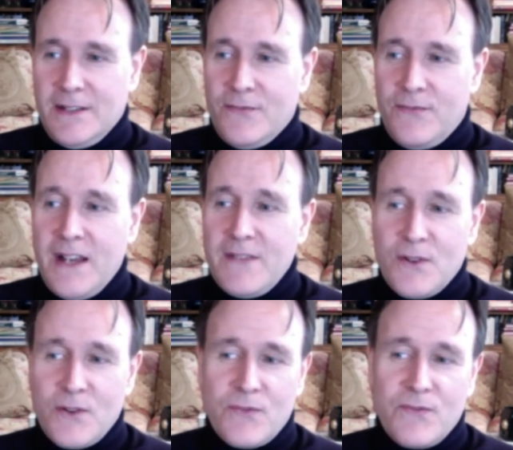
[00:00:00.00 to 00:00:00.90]
5
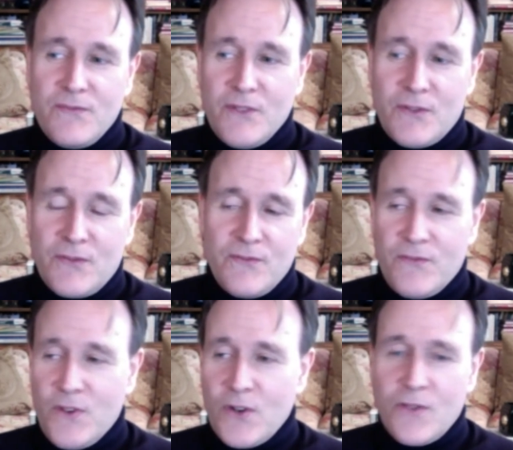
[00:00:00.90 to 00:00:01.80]
or
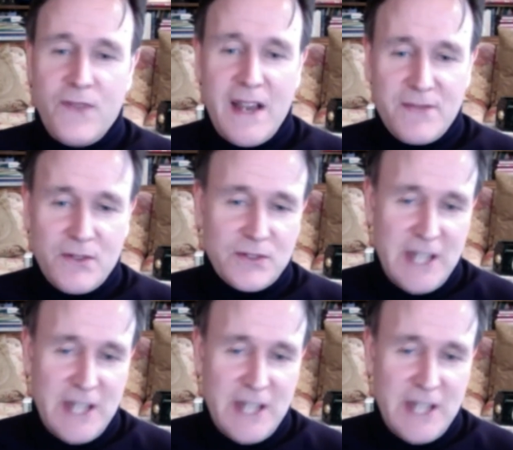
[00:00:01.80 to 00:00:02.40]
4 or 5 or